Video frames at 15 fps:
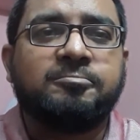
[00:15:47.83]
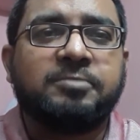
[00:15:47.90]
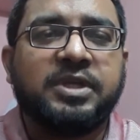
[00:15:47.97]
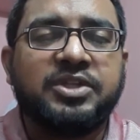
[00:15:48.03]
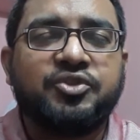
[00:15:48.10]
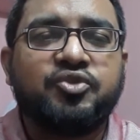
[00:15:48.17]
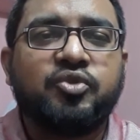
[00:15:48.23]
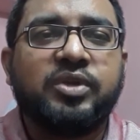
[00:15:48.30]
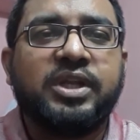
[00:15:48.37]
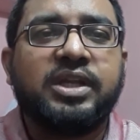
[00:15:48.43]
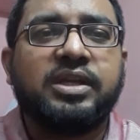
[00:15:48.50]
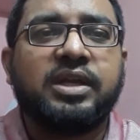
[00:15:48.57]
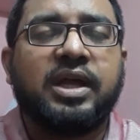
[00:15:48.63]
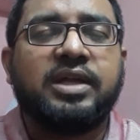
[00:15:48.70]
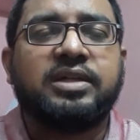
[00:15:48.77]

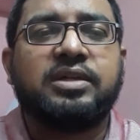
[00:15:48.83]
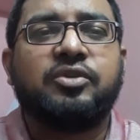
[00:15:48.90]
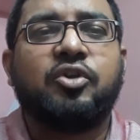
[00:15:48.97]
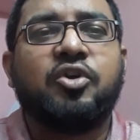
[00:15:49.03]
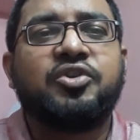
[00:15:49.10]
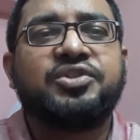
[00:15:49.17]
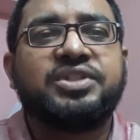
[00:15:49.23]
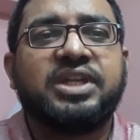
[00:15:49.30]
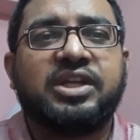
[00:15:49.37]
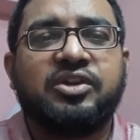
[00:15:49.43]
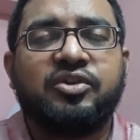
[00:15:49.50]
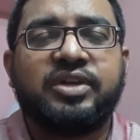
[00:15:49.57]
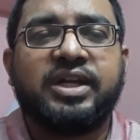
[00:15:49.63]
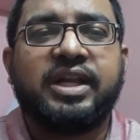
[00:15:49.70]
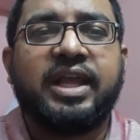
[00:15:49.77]
insulin are not
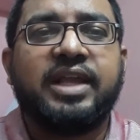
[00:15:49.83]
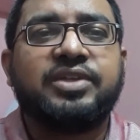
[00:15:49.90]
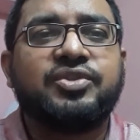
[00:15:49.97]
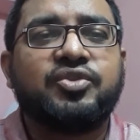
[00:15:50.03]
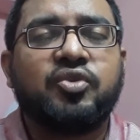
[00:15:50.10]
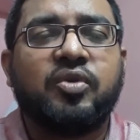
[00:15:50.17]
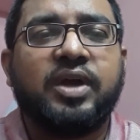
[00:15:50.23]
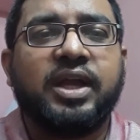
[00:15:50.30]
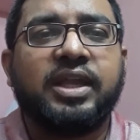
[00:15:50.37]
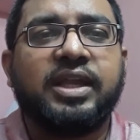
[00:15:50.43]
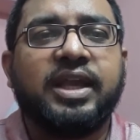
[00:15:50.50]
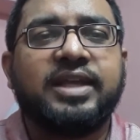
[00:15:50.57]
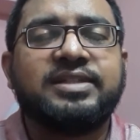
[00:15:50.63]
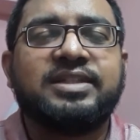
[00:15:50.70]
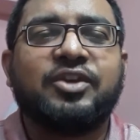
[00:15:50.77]
secreted as so high
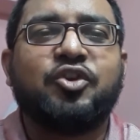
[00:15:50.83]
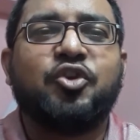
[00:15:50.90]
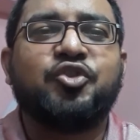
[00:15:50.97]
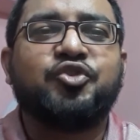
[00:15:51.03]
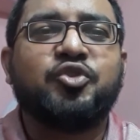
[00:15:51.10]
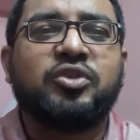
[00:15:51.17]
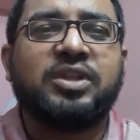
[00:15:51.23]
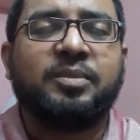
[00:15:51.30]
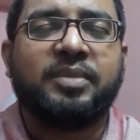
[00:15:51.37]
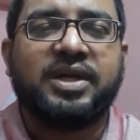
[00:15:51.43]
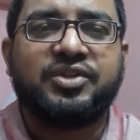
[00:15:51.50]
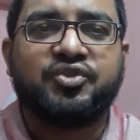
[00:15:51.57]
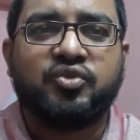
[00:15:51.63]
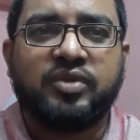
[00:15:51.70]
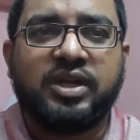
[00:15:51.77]
as they control the
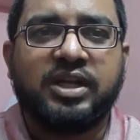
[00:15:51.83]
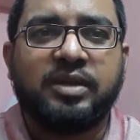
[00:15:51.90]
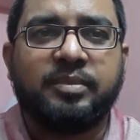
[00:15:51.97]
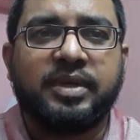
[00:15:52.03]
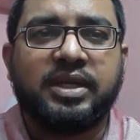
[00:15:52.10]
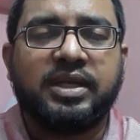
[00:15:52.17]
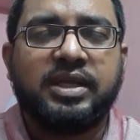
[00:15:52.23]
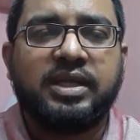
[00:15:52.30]
blood sugar level.